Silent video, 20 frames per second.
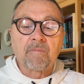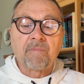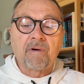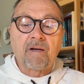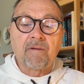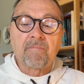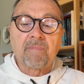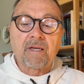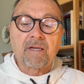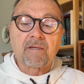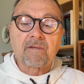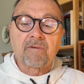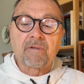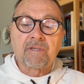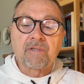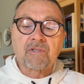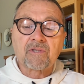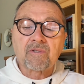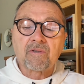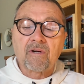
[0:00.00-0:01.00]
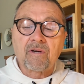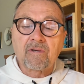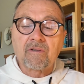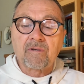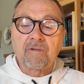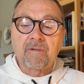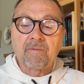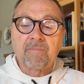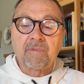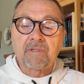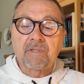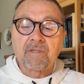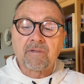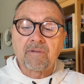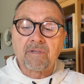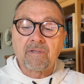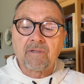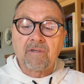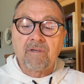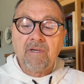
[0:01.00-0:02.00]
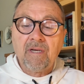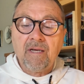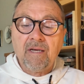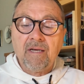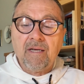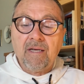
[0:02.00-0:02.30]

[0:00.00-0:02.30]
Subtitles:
upon medical and historical material,